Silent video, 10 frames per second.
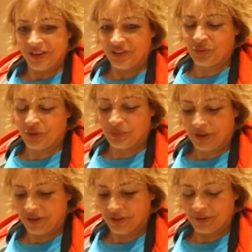It's
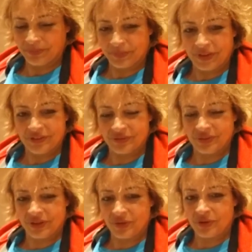horrible out here. It's
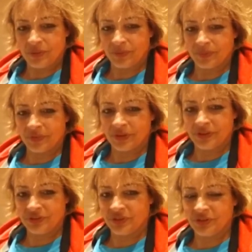really horrible. So
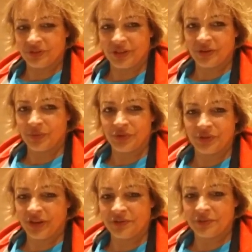these streets are like worse
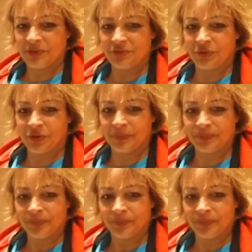than ever before.